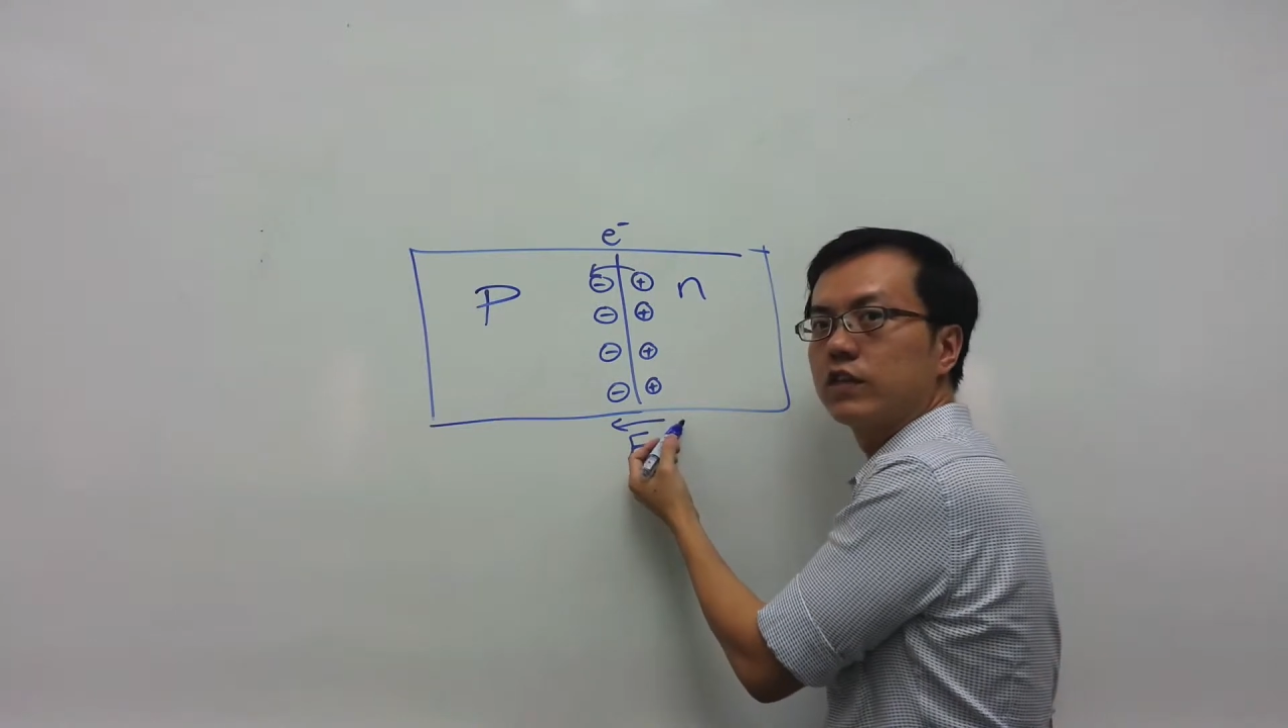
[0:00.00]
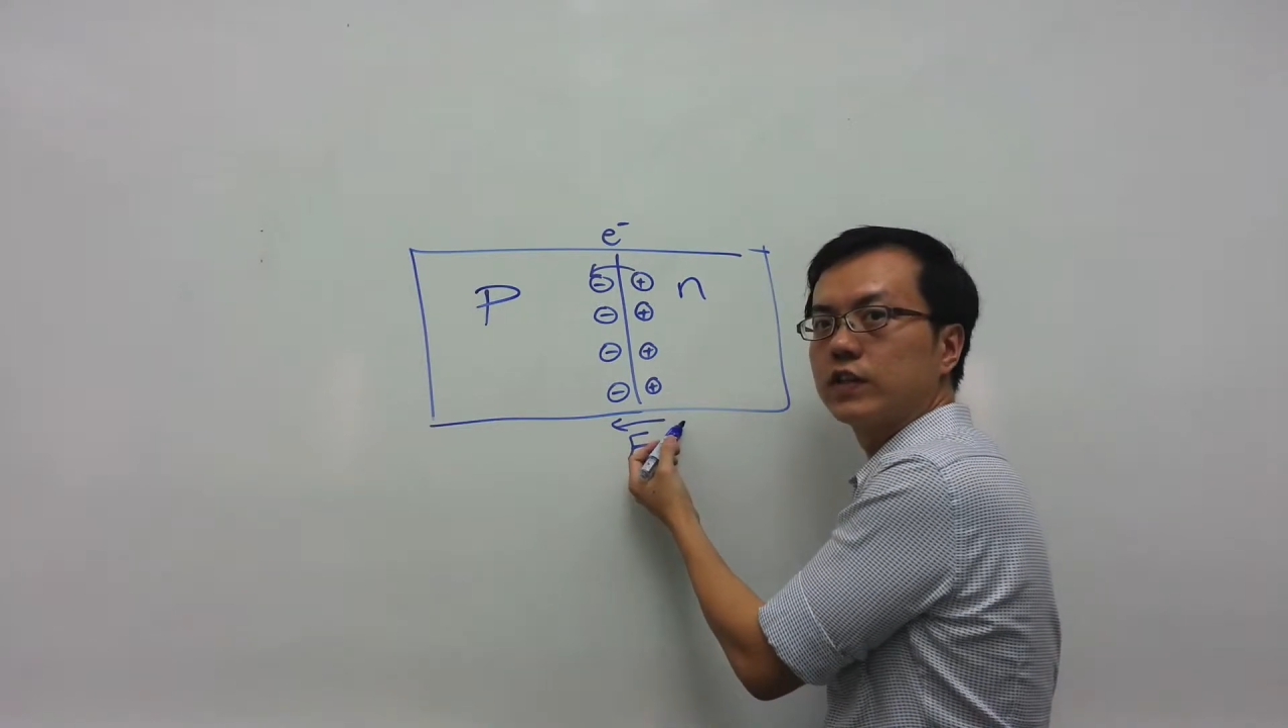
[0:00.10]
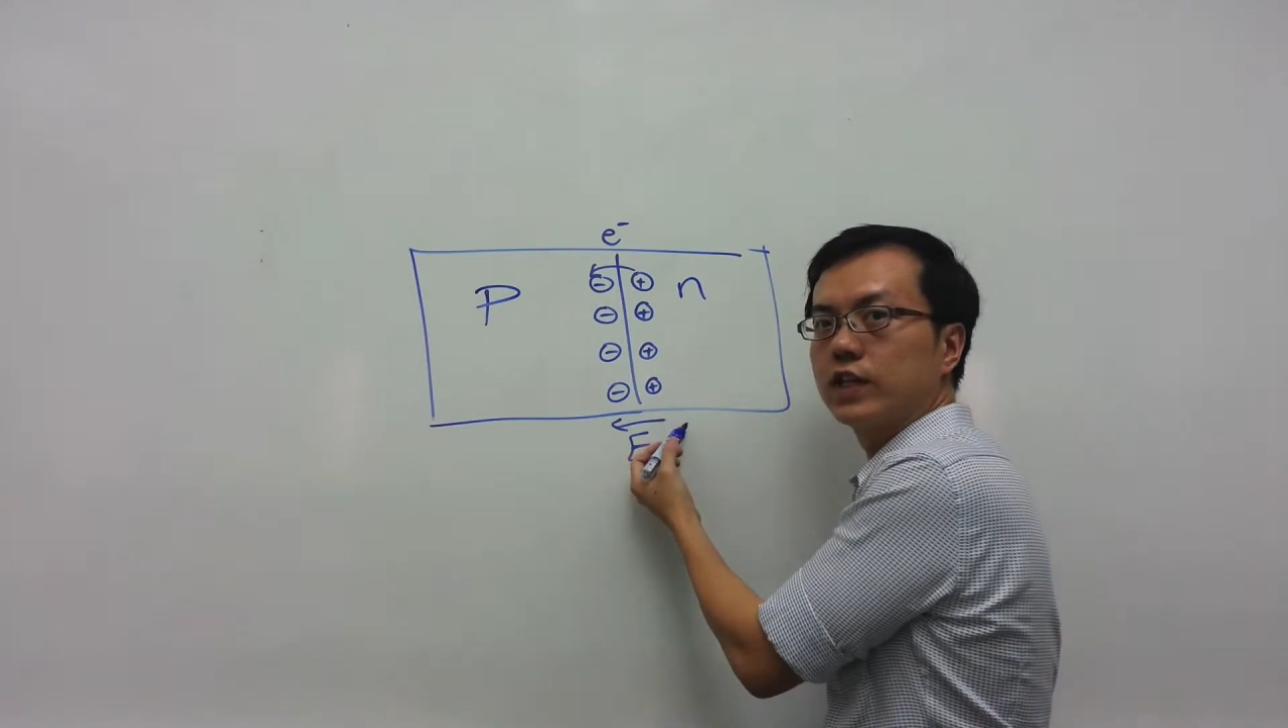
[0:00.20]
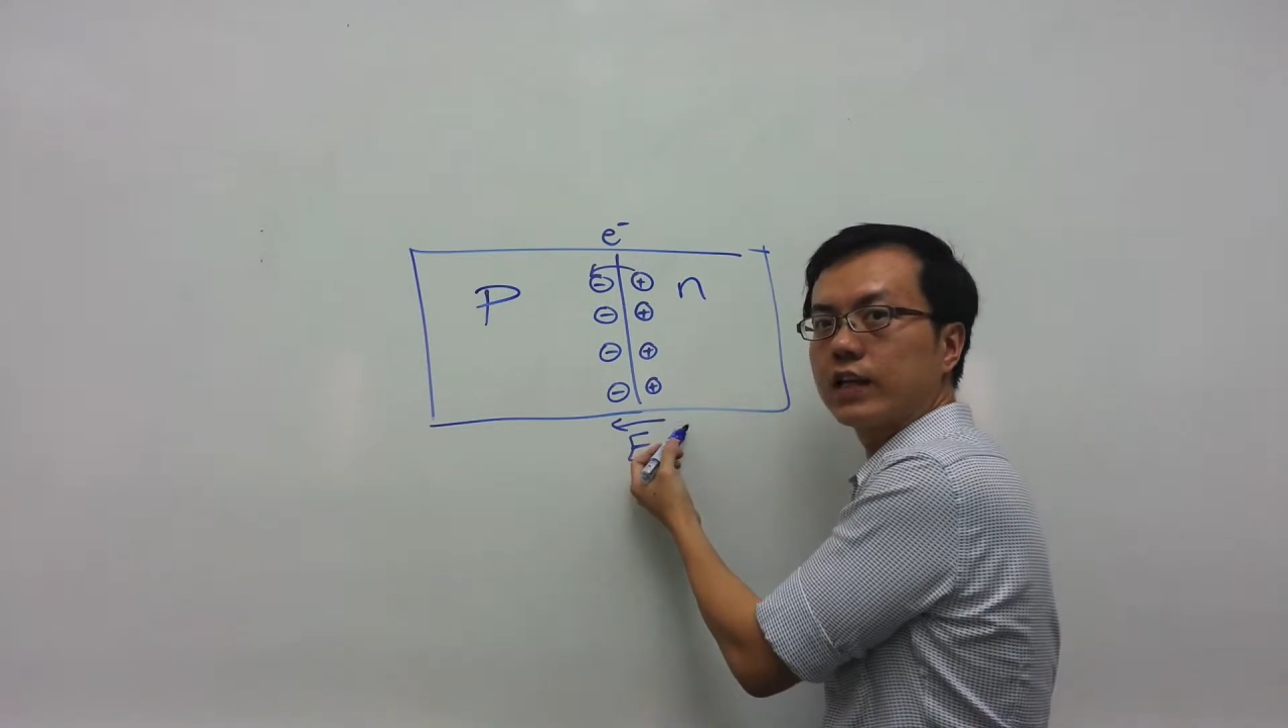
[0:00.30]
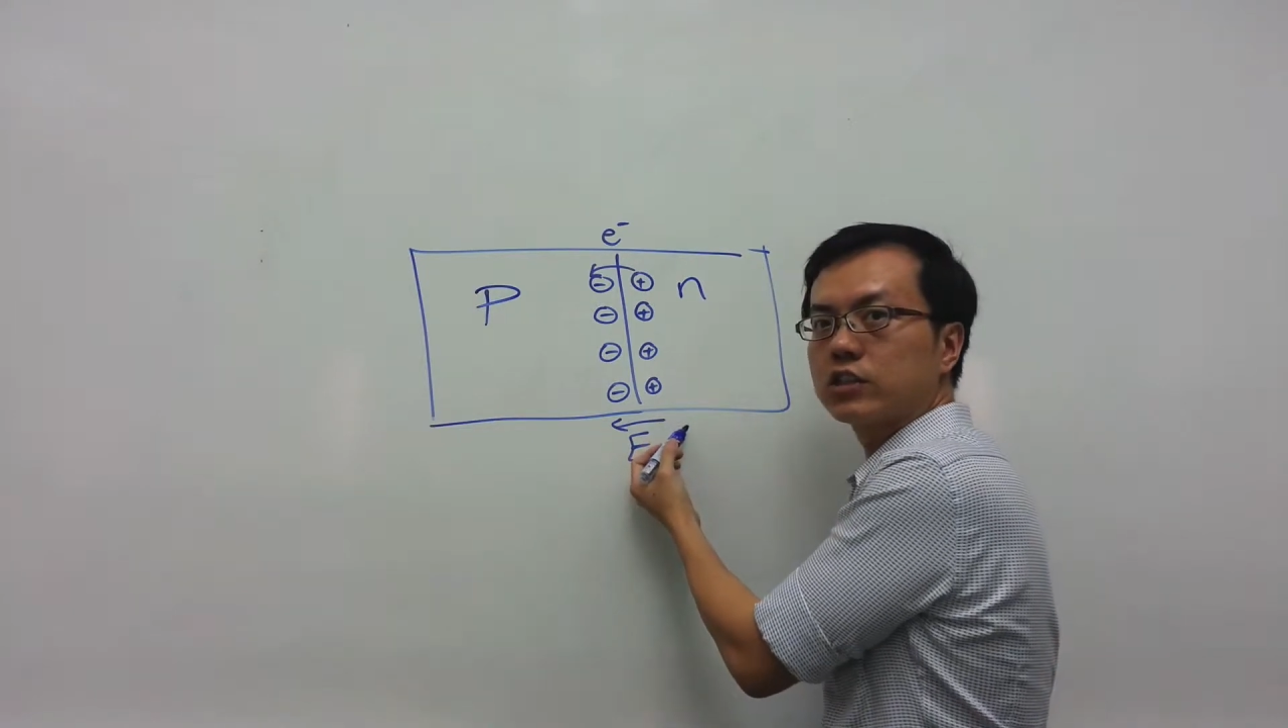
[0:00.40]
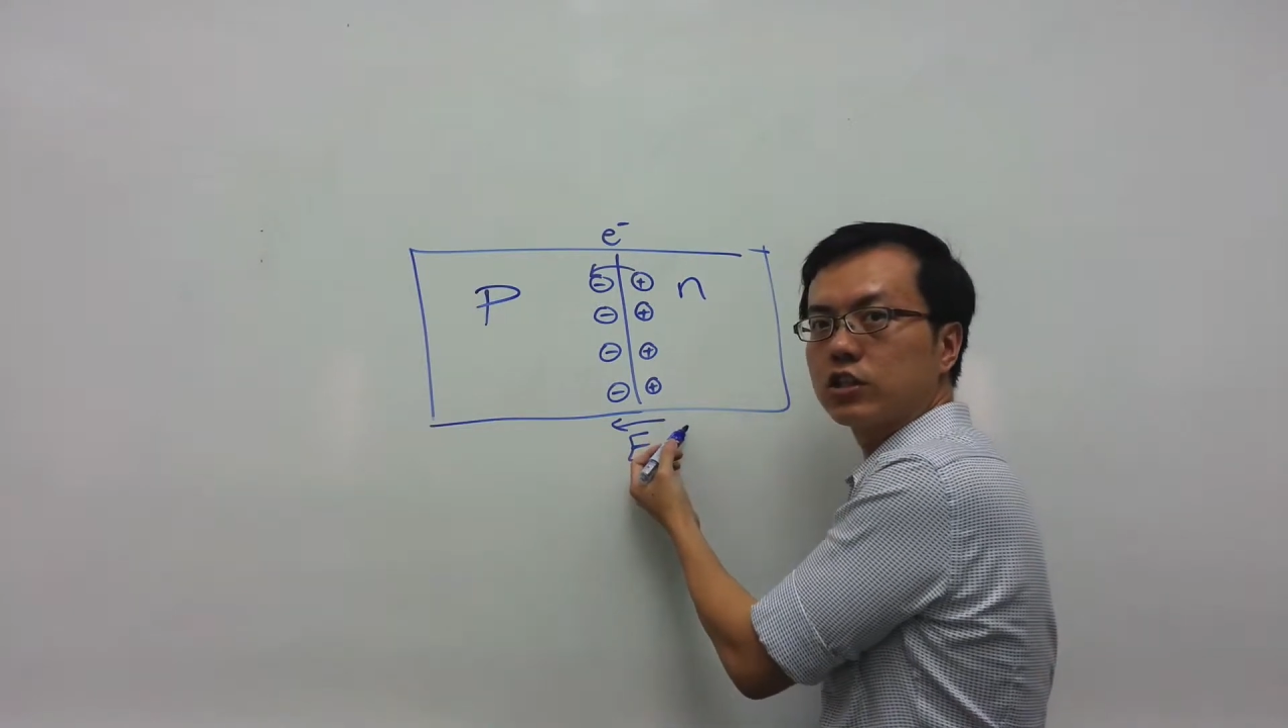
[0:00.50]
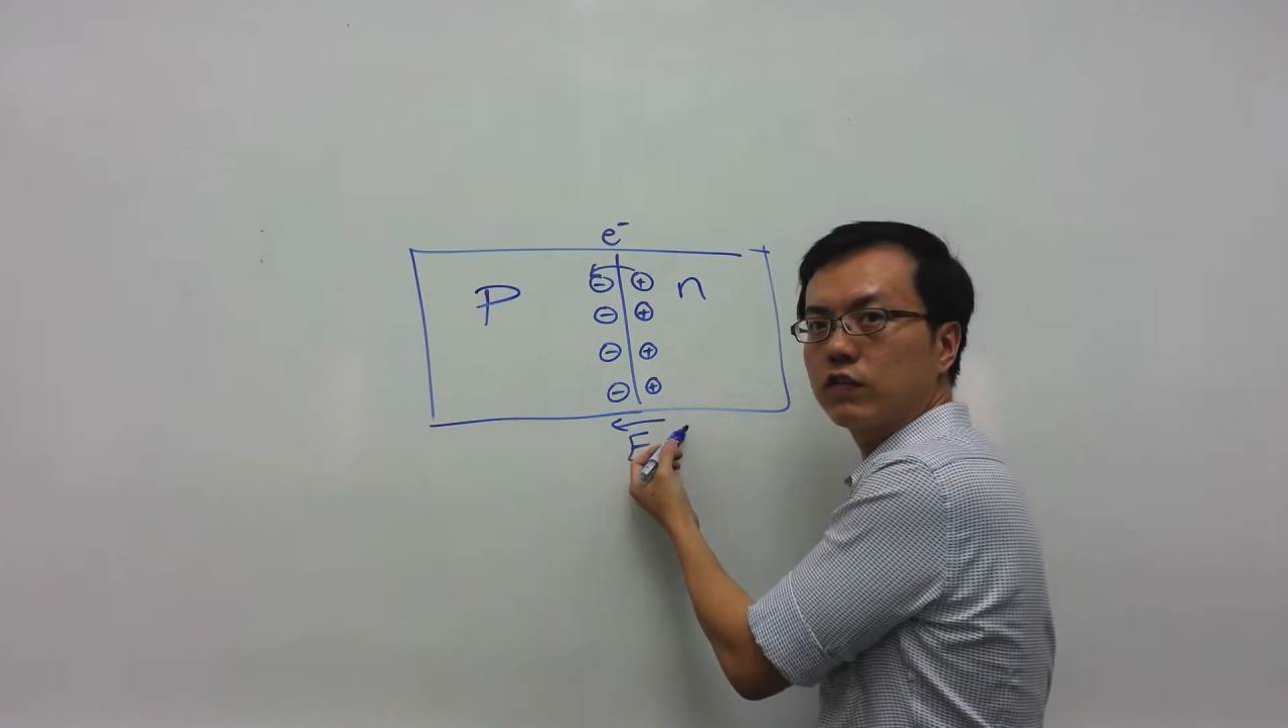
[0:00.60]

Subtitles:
of the electric